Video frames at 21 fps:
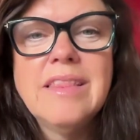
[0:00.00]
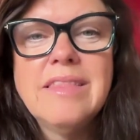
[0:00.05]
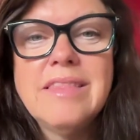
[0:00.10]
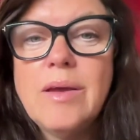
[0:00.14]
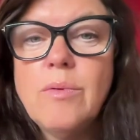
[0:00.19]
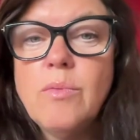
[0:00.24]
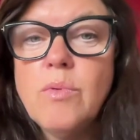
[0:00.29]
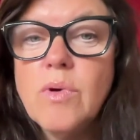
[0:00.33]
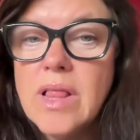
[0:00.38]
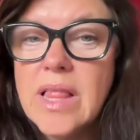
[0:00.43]

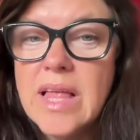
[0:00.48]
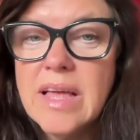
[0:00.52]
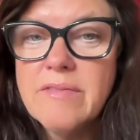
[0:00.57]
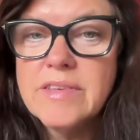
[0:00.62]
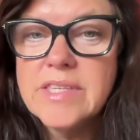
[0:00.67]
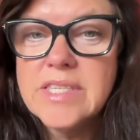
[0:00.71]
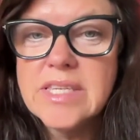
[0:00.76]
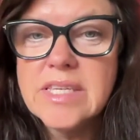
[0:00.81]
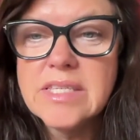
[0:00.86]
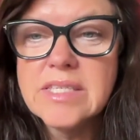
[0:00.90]
They will
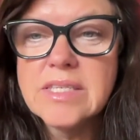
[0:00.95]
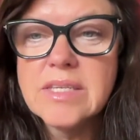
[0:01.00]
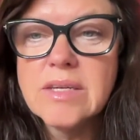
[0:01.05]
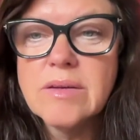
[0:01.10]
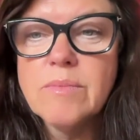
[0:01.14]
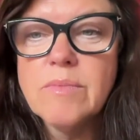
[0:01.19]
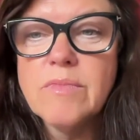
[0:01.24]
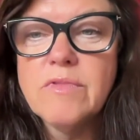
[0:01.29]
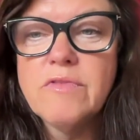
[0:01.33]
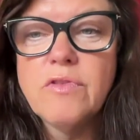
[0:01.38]
have a
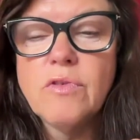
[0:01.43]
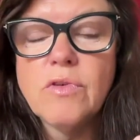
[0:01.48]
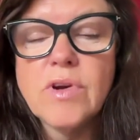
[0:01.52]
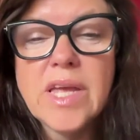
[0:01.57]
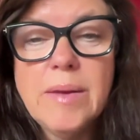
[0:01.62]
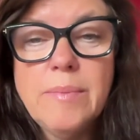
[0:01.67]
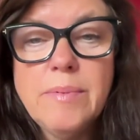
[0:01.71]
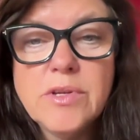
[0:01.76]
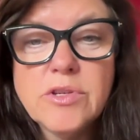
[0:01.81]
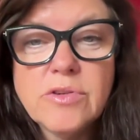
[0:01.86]
system for
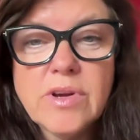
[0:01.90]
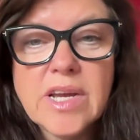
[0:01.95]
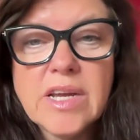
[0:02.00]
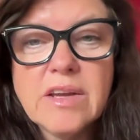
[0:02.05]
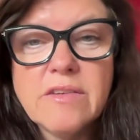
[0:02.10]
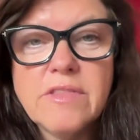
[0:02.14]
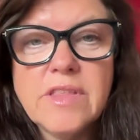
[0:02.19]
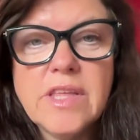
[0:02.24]
keeping track of